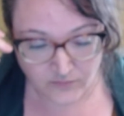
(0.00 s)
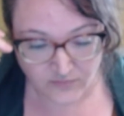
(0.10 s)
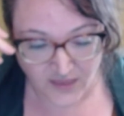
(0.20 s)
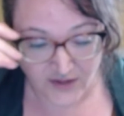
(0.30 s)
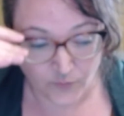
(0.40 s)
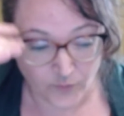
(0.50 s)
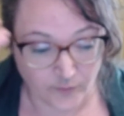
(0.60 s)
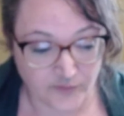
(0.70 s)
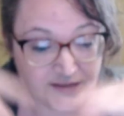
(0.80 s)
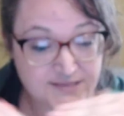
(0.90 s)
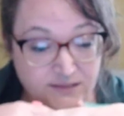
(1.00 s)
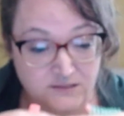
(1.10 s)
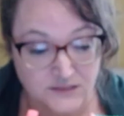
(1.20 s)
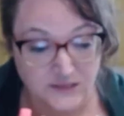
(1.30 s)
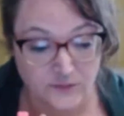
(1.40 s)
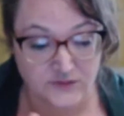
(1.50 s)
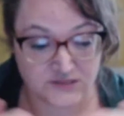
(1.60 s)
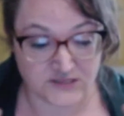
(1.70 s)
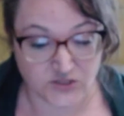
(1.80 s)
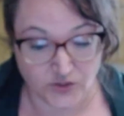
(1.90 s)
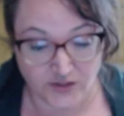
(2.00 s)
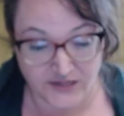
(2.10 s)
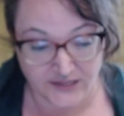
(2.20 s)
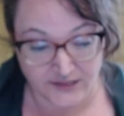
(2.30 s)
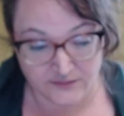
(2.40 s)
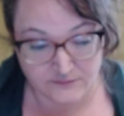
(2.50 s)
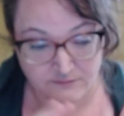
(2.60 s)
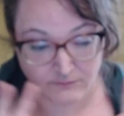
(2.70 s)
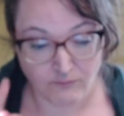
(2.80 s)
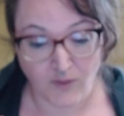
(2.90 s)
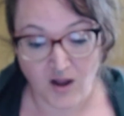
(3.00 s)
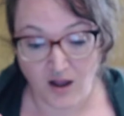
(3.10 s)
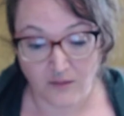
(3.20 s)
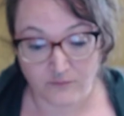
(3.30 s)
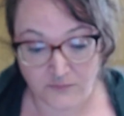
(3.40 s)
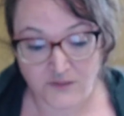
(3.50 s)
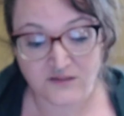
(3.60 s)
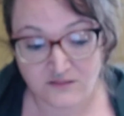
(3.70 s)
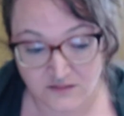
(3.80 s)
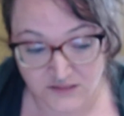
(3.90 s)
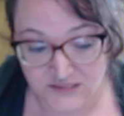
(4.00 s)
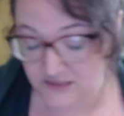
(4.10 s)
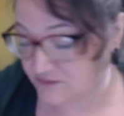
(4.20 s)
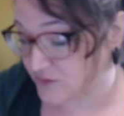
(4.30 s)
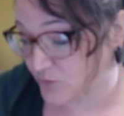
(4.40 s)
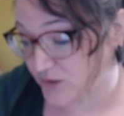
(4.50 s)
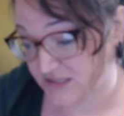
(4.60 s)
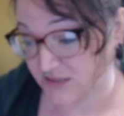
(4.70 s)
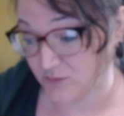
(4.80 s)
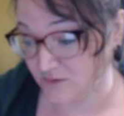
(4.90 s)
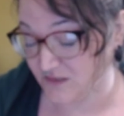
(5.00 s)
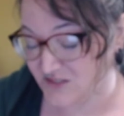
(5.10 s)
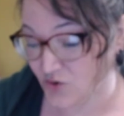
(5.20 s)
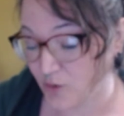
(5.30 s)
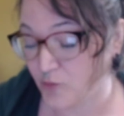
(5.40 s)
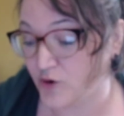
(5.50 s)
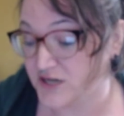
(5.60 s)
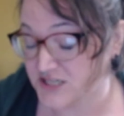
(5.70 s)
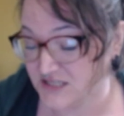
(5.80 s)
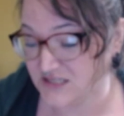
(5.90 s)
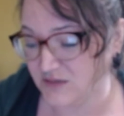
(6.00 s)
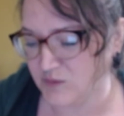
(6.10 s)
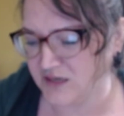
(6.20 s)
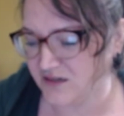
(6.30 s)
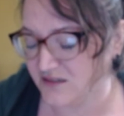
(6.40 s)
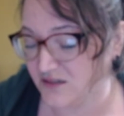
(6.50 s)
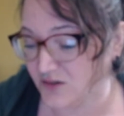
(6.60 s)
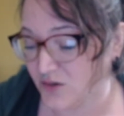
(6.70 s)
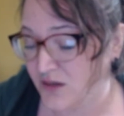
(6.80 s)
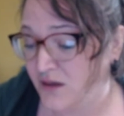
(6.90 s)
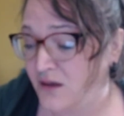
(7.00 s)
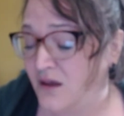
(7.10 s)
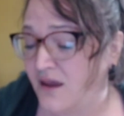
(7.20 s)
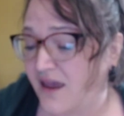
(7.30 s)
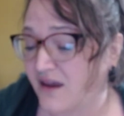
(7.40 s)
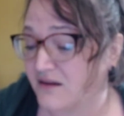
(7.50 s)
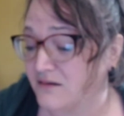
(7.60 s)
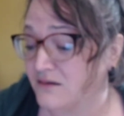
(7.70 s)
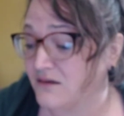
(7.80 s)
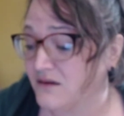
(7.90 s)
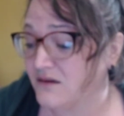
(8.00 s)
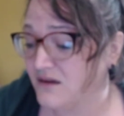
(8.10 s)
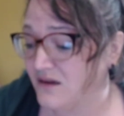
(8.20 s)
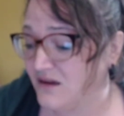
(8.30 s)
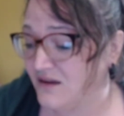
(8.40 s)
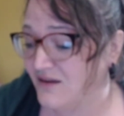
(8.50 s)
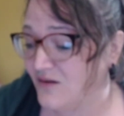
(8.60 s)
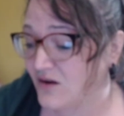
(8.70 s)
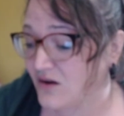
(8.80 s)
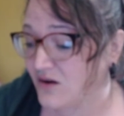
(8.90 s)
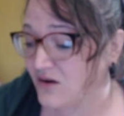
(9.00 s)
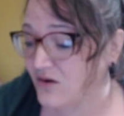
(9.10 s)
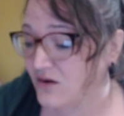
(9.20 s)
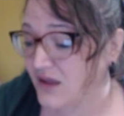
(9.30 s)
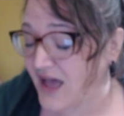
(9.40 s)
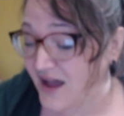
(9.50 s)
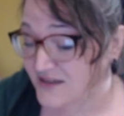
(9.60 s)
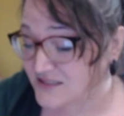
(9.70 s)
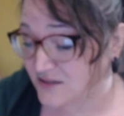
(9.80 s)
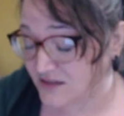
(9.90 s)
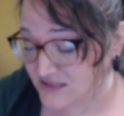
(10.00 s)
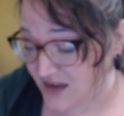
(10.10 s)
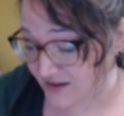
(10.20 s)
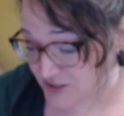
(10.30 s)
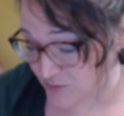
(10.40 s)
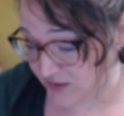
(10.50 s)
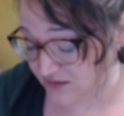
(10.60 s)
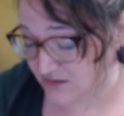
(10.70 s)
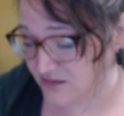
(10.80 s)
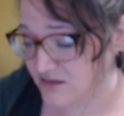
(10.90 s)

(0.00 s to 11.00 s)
and it replaces it with a surrogate mom, is even what some of these corporations admitted to, and hacks our attachment